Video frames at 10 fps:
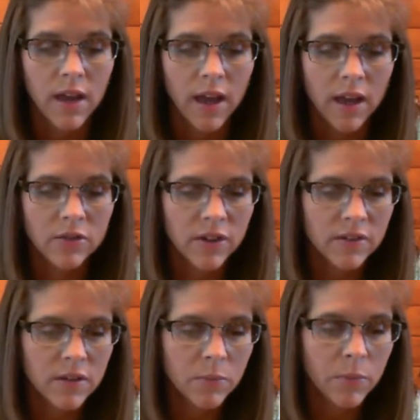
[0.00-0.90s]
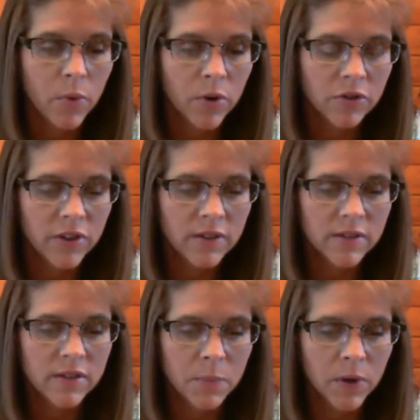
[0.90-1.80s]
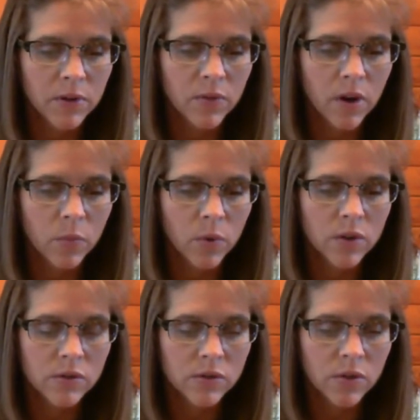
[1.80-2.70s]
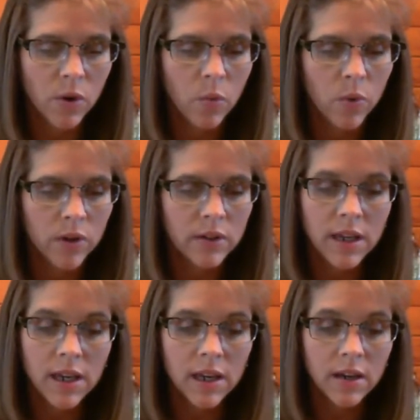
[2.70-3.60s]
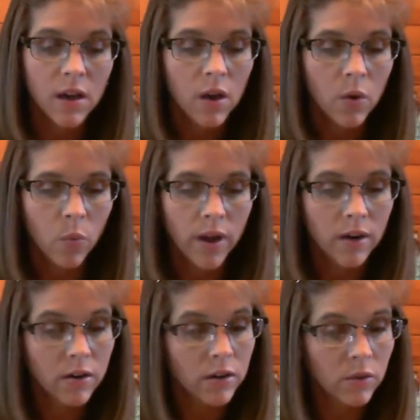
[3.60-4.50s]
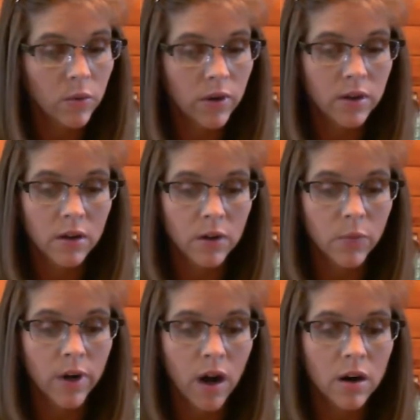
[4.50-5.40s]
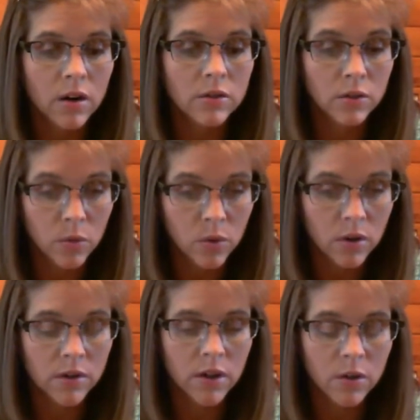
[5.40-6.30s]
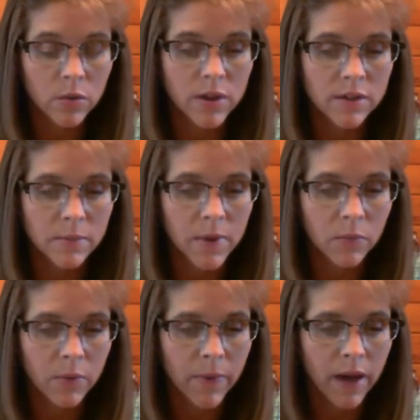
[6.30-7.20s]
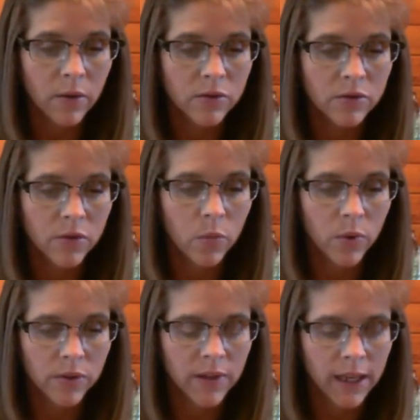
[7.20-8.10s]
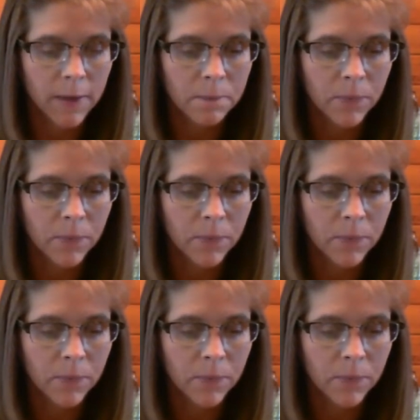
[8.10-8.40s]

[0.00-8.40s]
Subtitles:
And just in proportion as the Spirit of God works, so will he. When our Lord anoints men with power, so will he.